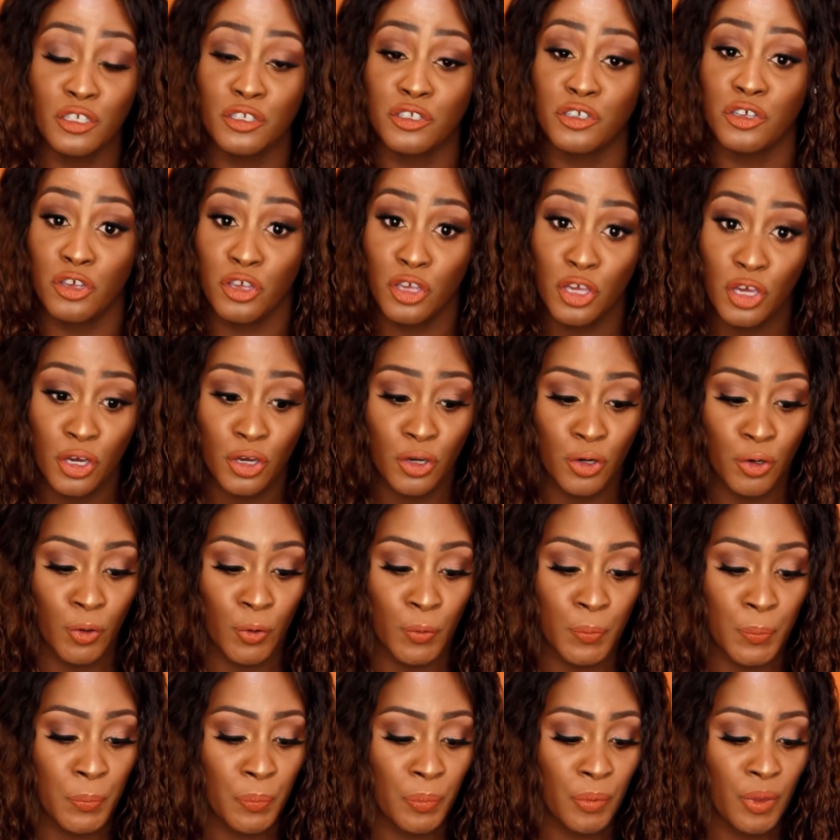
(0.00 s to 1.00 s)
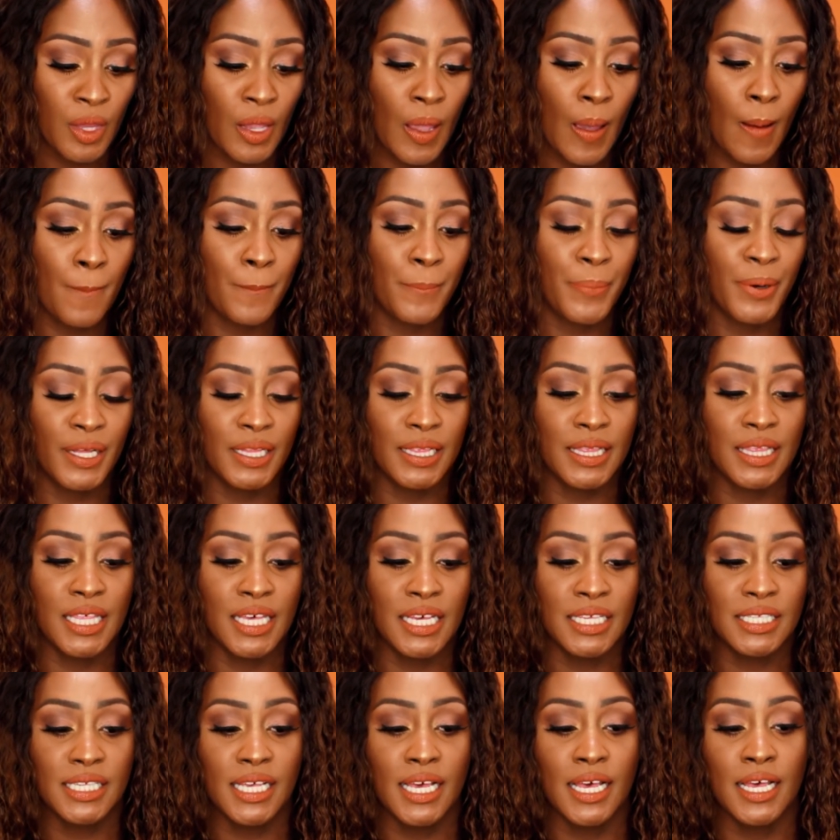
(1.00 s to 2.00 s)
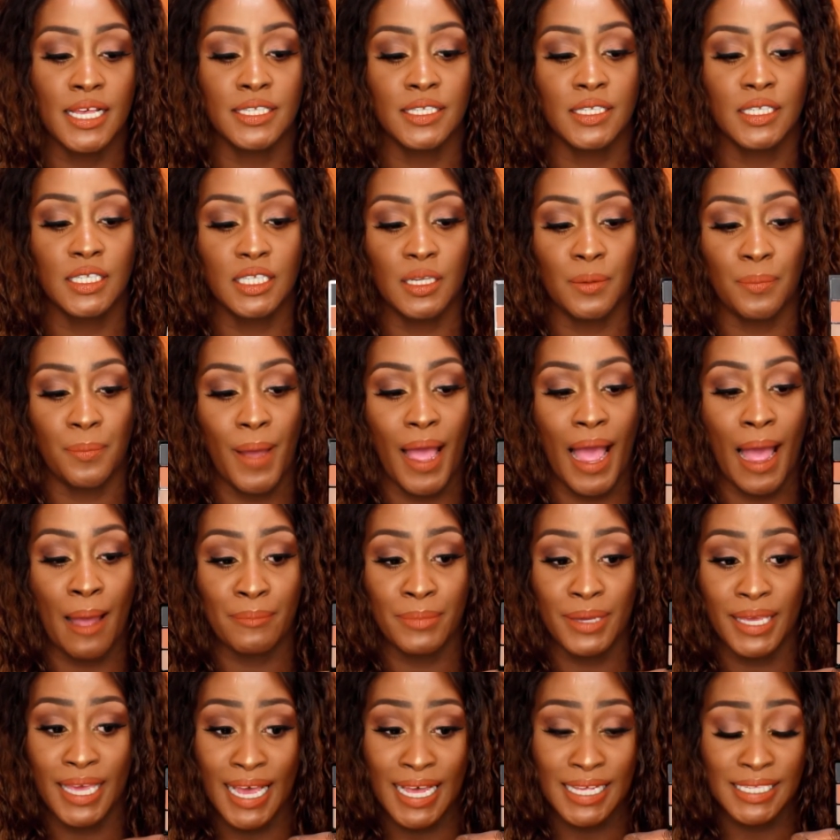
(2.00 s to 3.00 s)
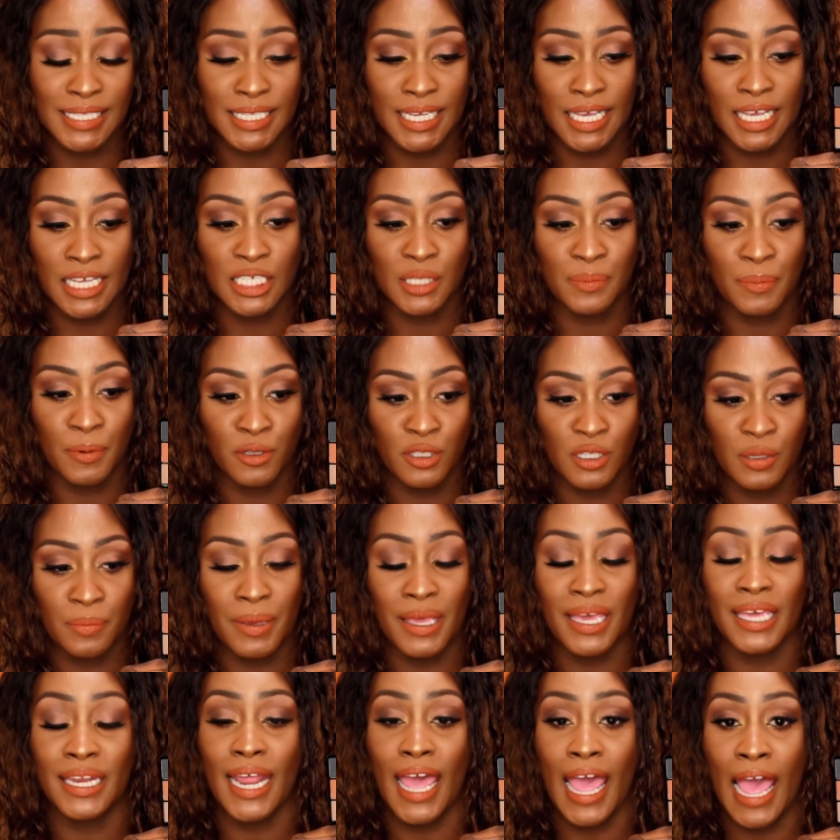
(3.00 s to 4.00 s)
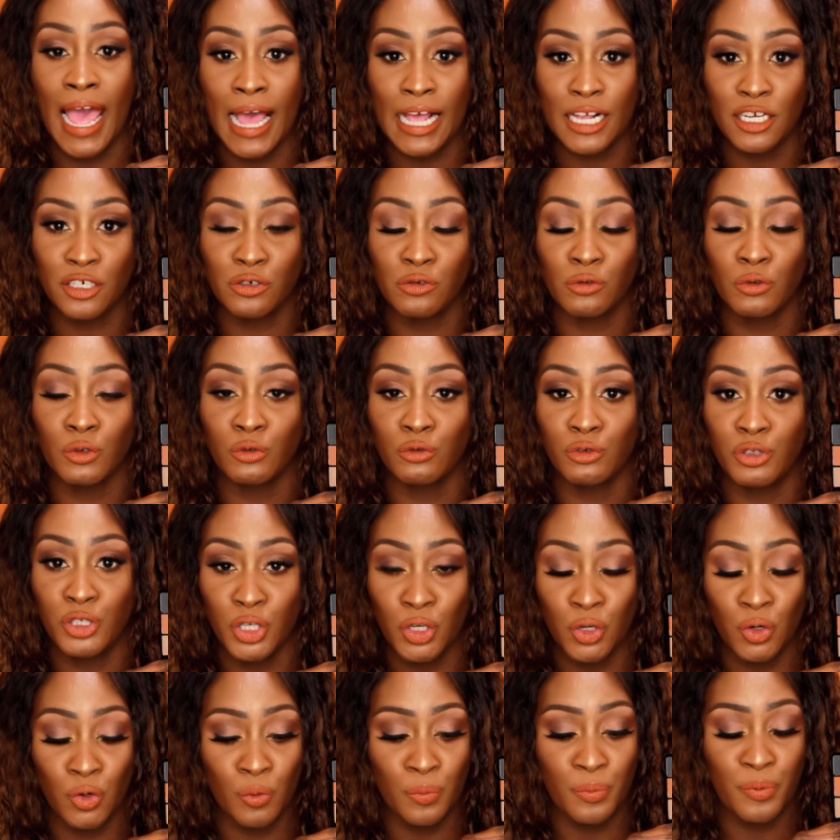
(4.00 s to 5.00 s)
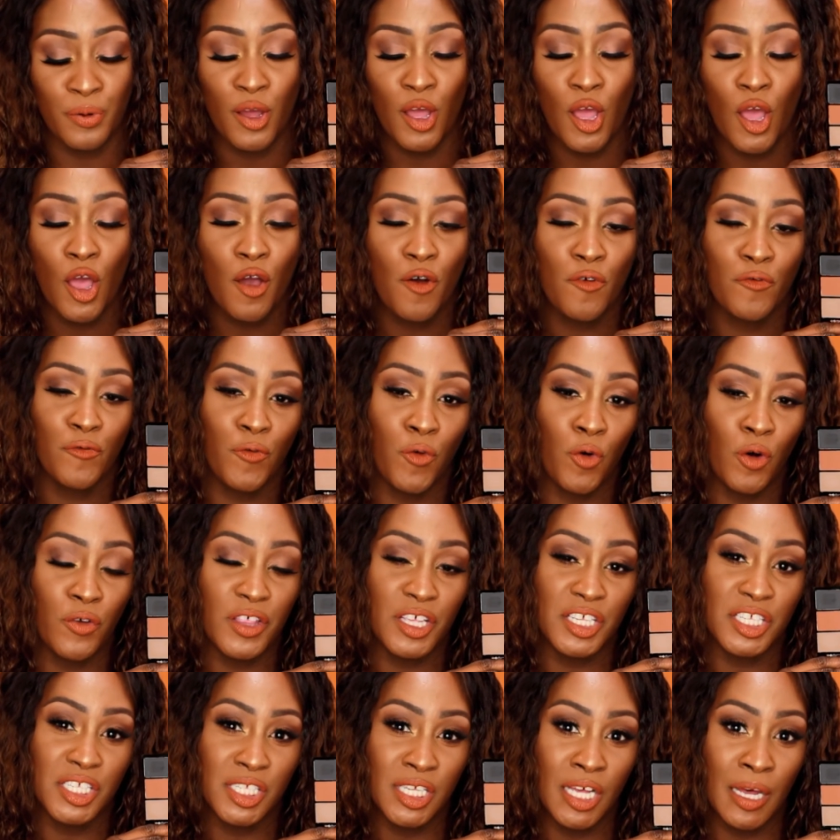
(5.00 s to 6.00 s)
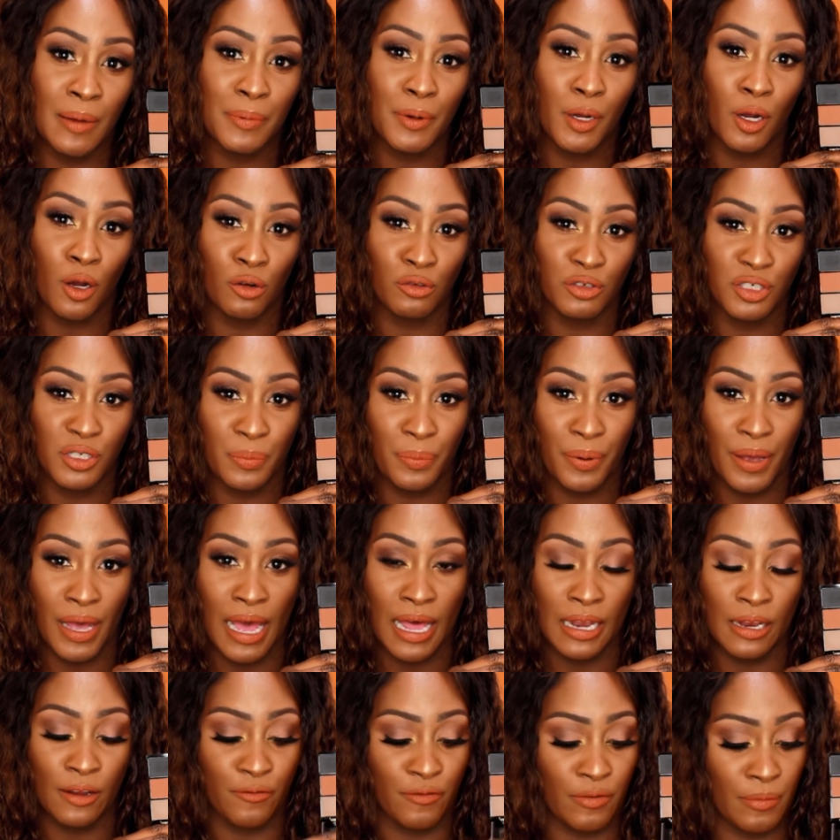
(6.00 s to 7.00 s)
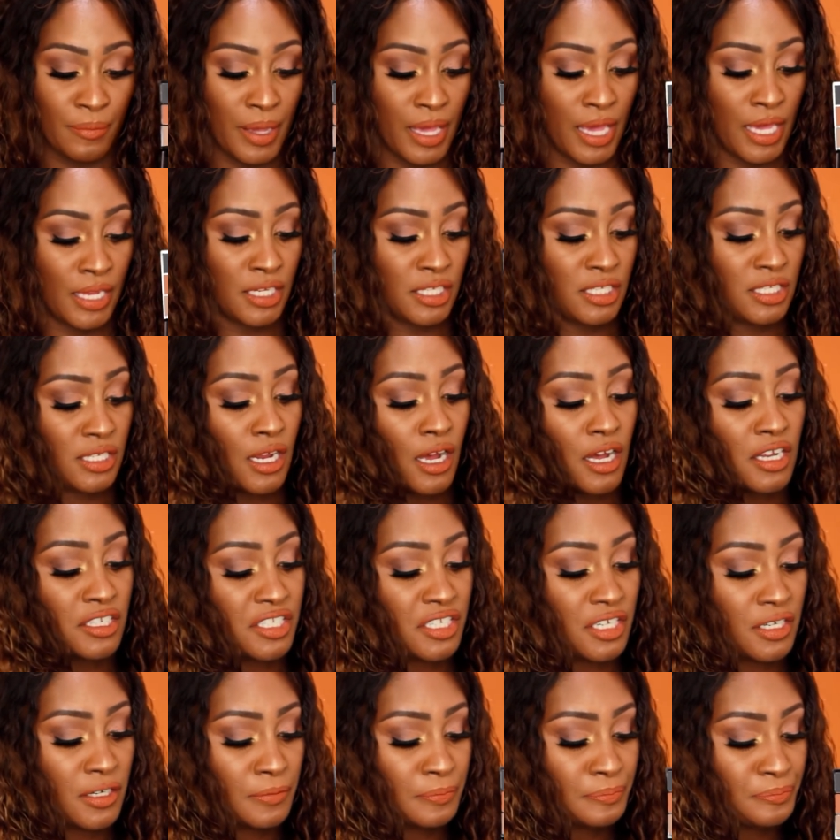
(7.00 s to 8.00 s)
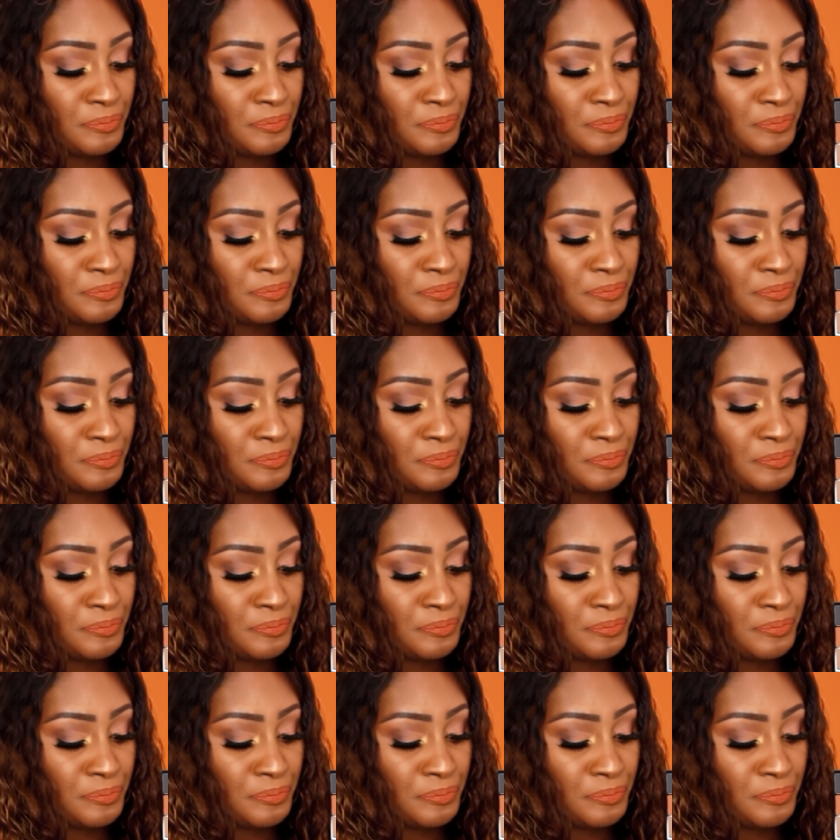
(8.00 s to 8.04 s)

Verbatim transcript: to you, but this is, I'm guessing, supposed to be an actual dupe for the Subculture palette from Anastasia